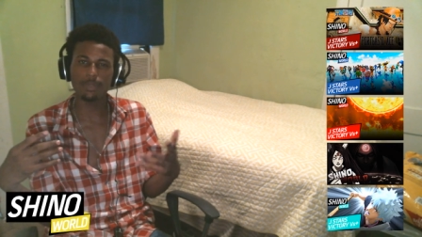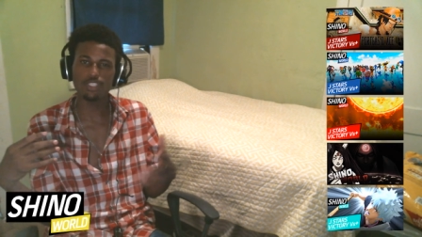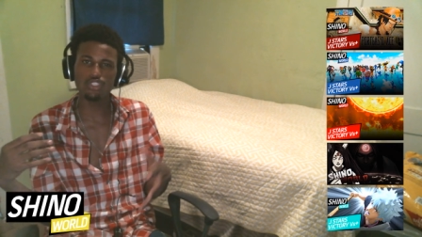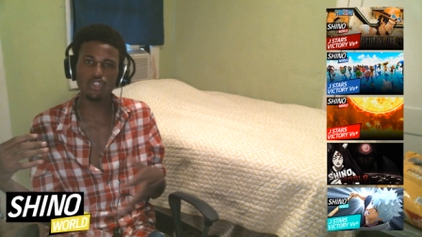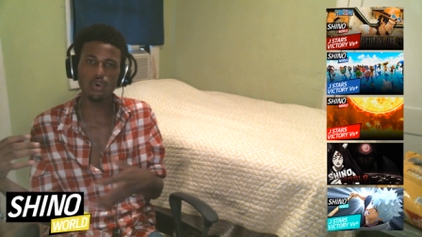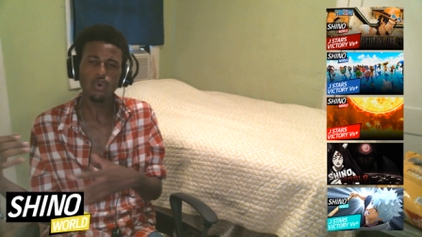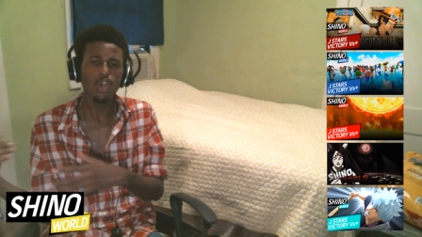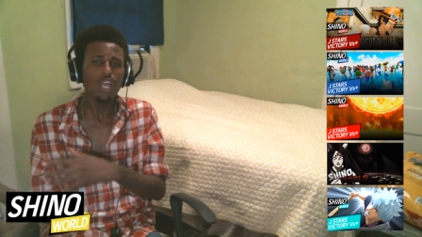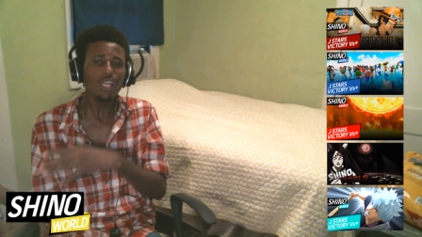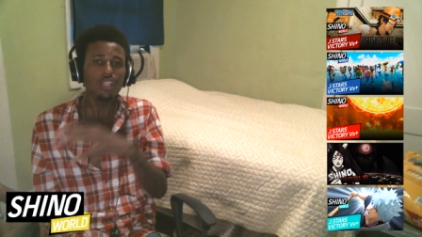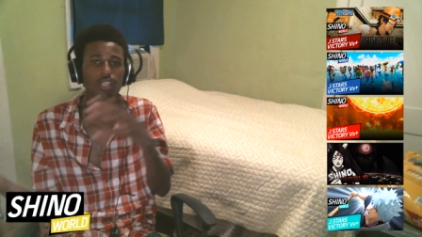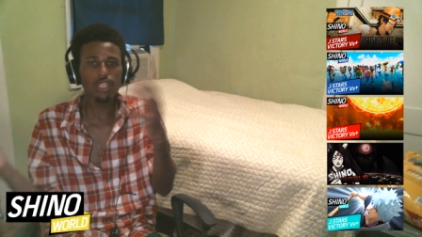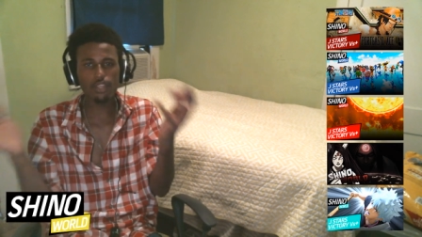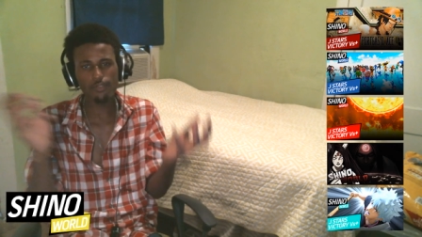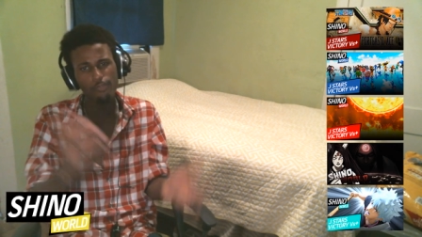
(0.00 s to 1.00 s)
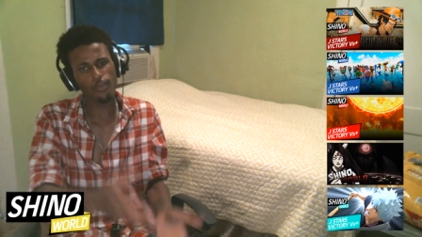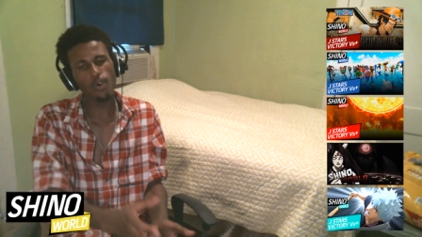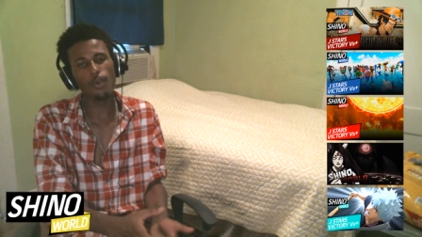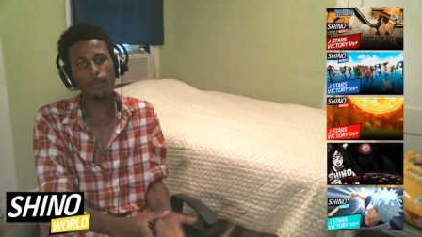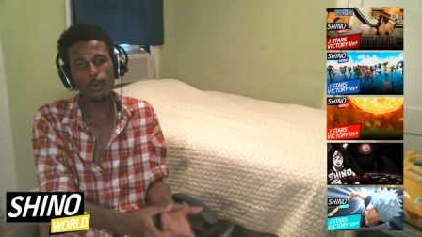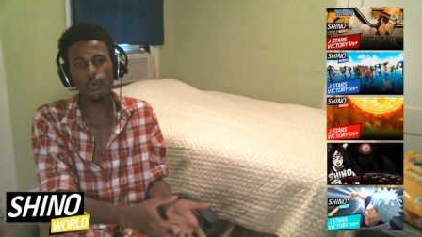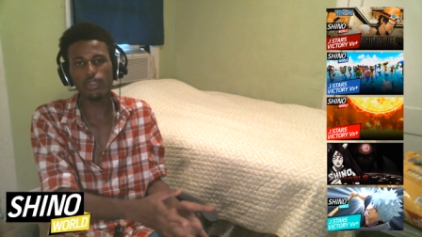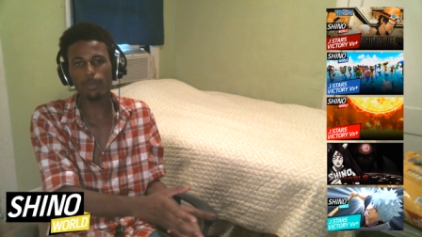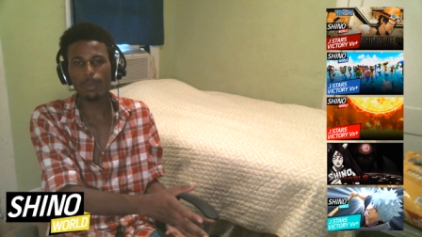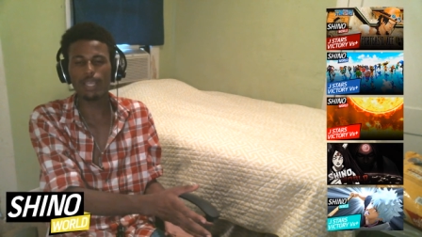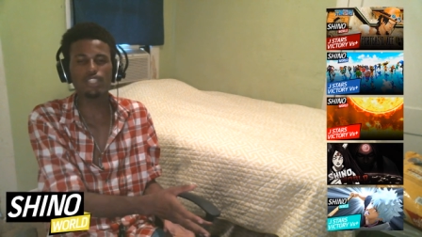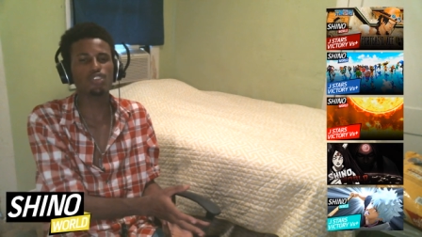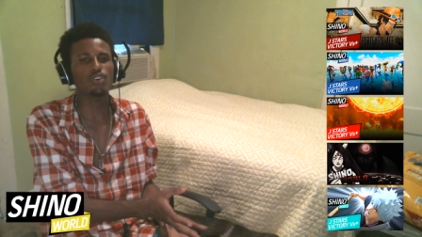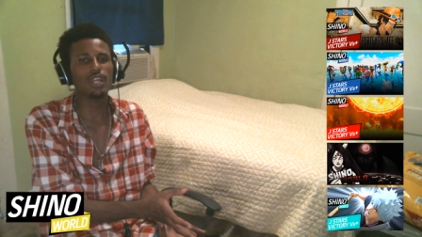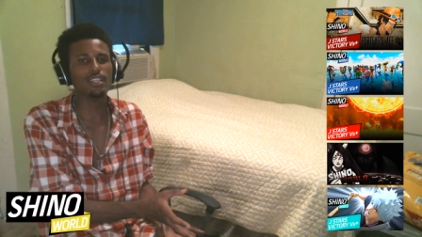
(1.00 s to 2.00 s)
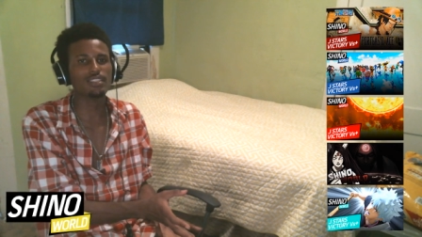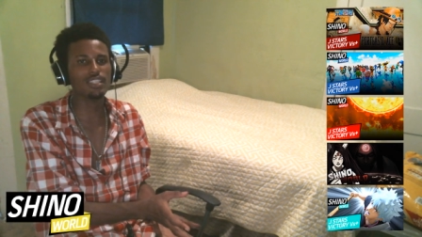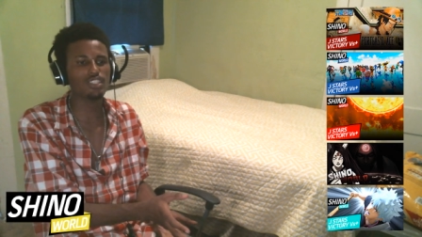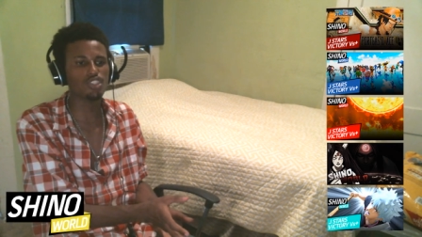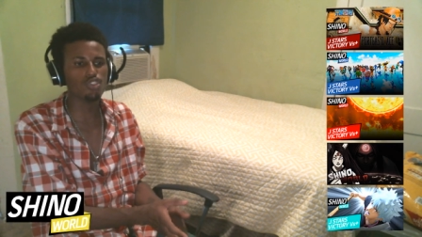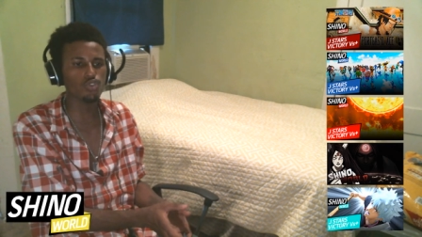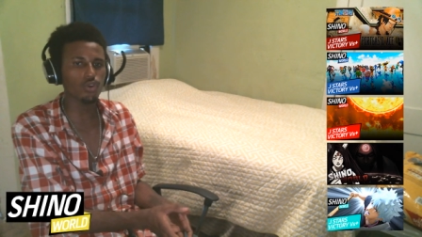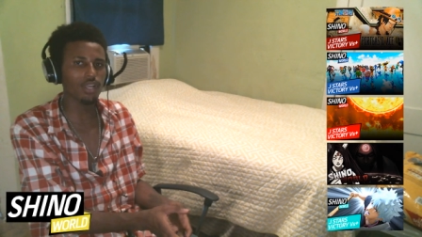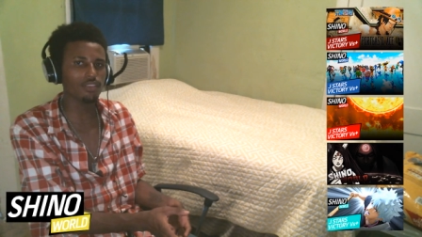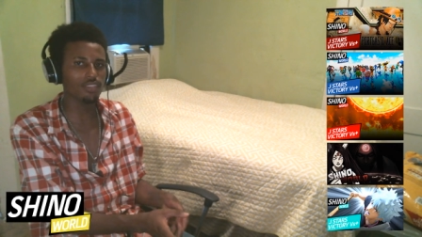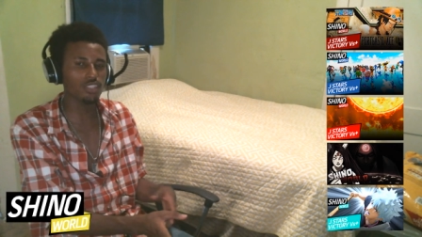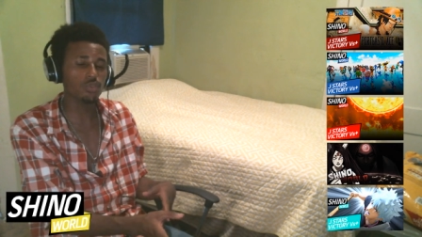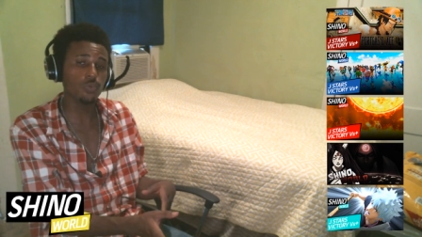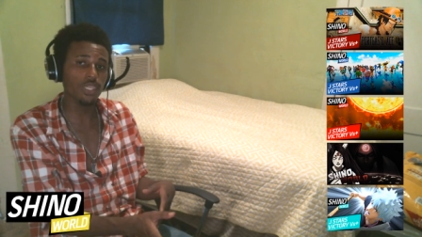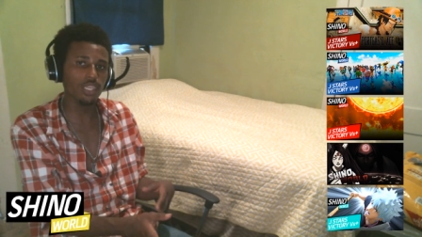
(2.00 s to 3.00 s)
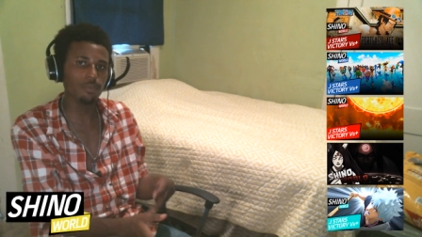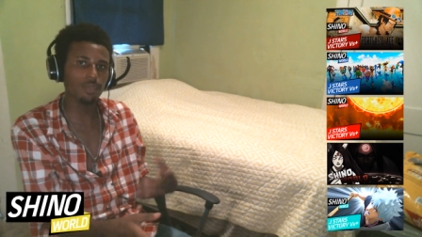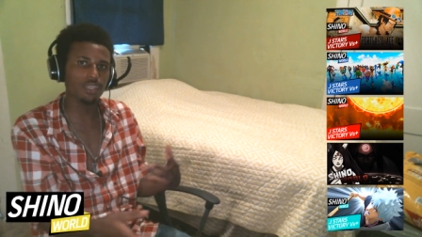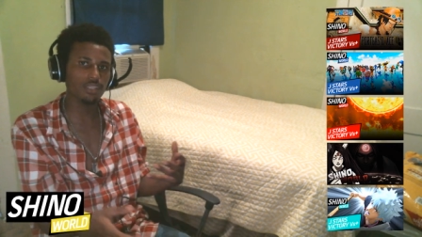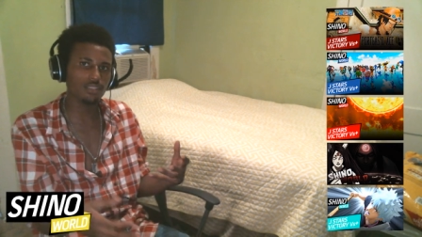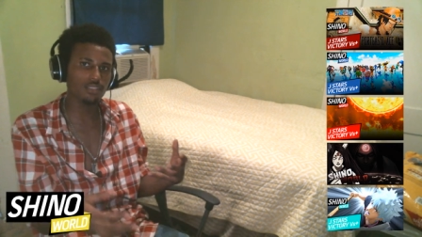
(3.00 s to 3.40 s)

So look for Pokemon Showdown sessions throughout this week because